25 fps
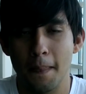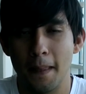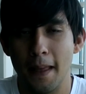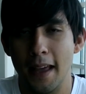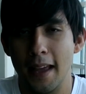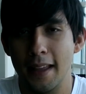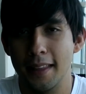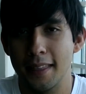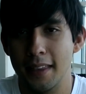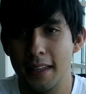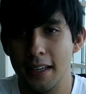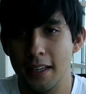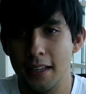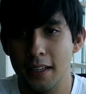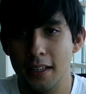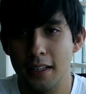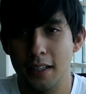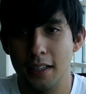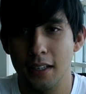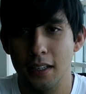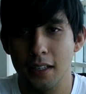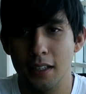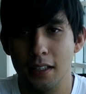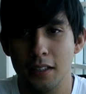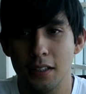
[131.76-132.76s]
I think
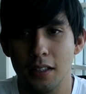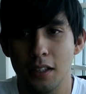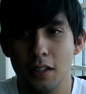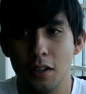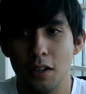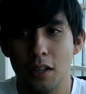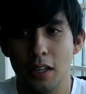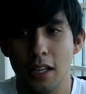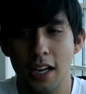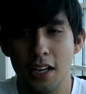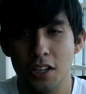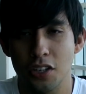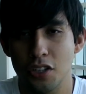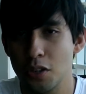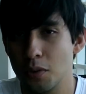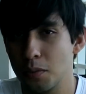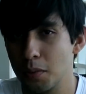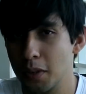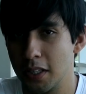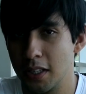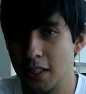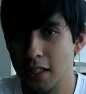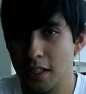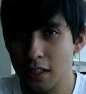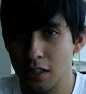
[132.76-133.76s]
last year
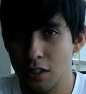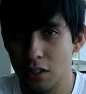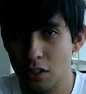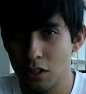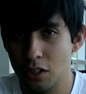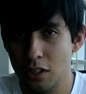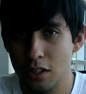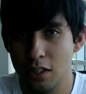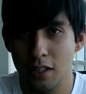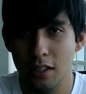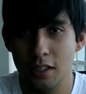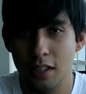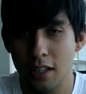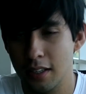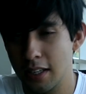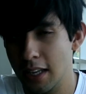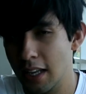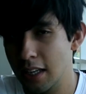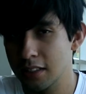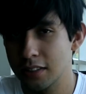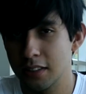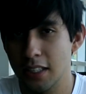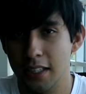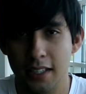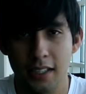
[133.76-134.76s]

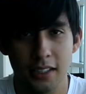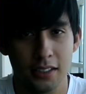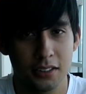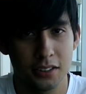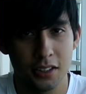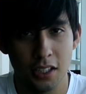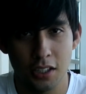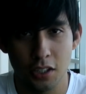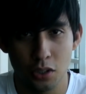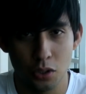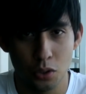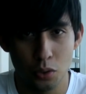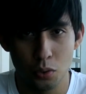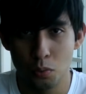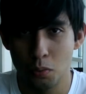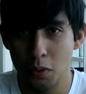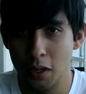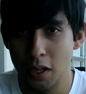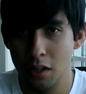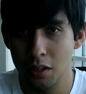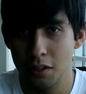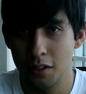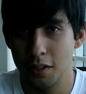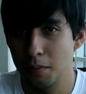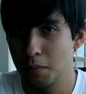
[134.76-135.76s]
Dallas Sidekicks didn't do
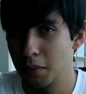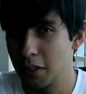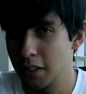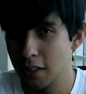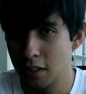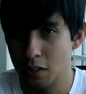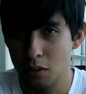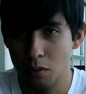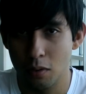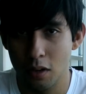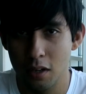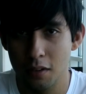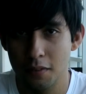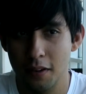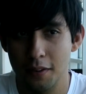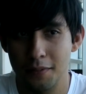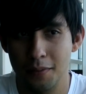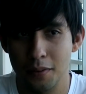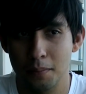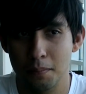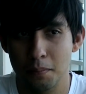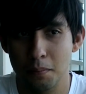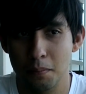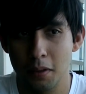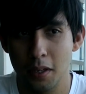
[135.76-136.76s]
well, that we didn't qualify
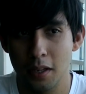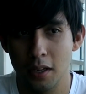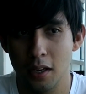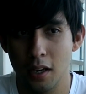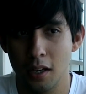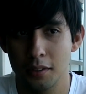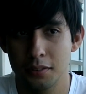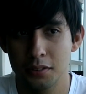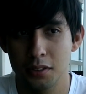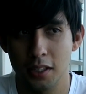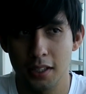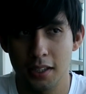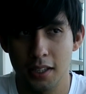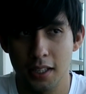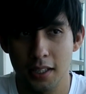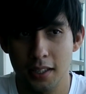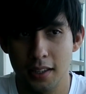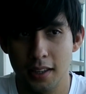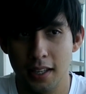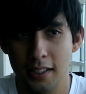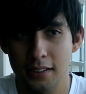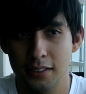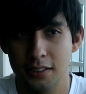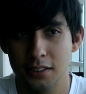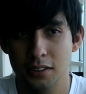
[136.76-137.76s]
for playoffs. I think
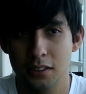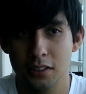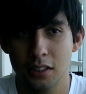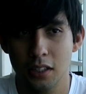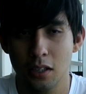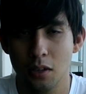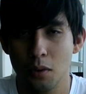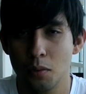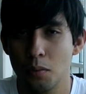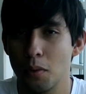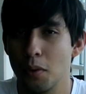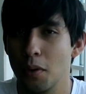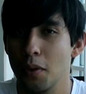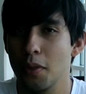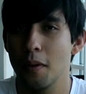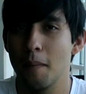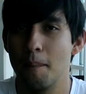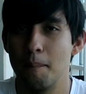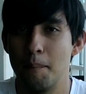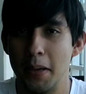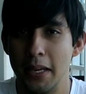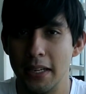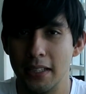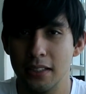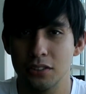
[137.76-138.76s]
that's one of the
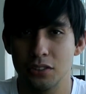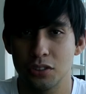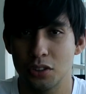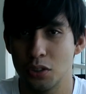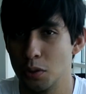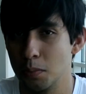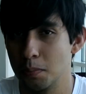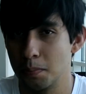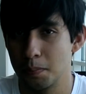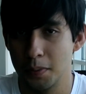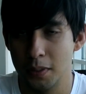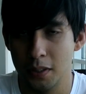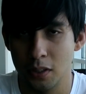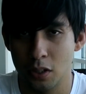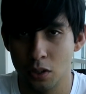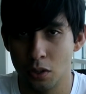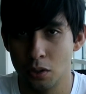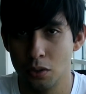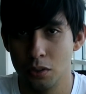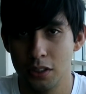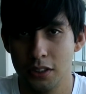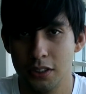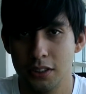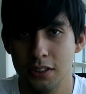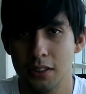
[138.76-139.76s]
biggest group
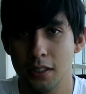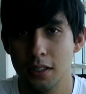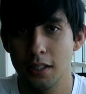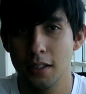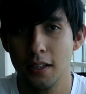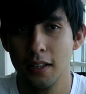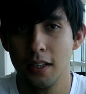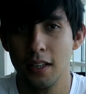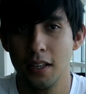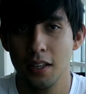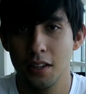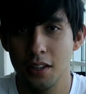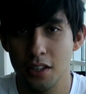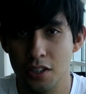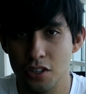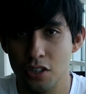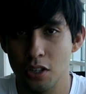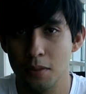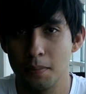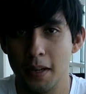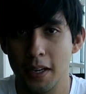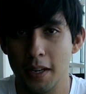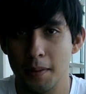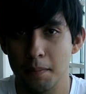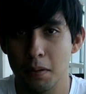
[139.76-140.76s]
goal, is to this
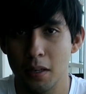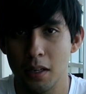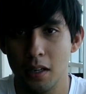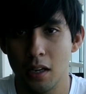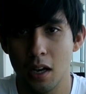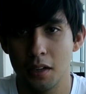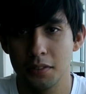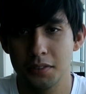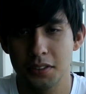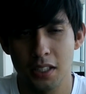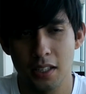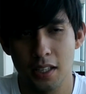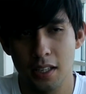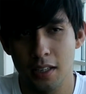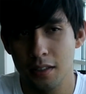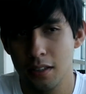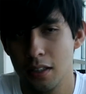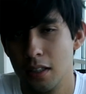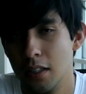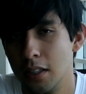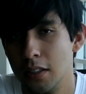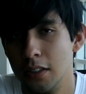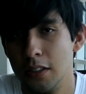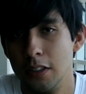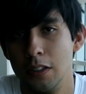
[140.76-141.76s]
year make playoffs, and then
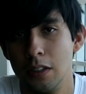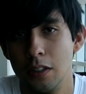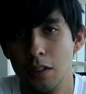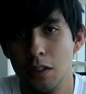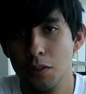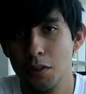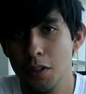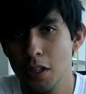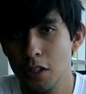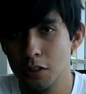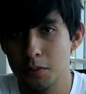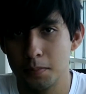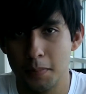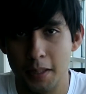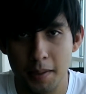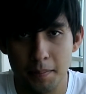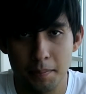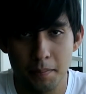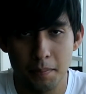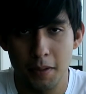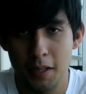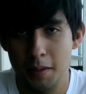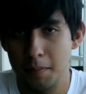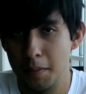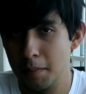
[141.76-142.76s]
who knows,
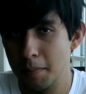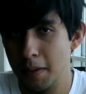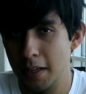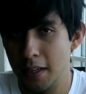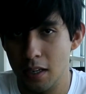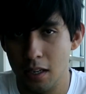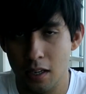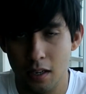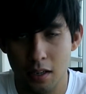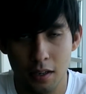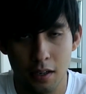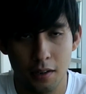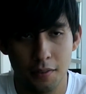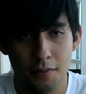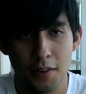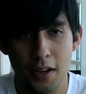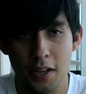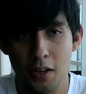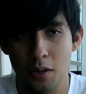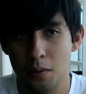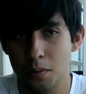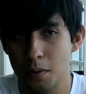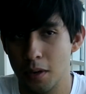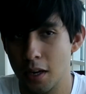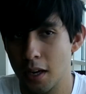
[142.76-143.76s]
maybe make a
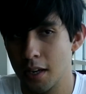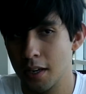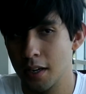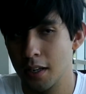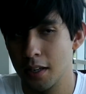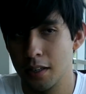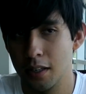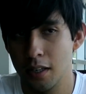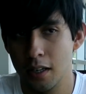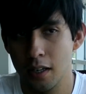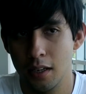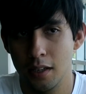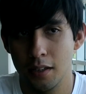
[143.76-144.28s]
final run and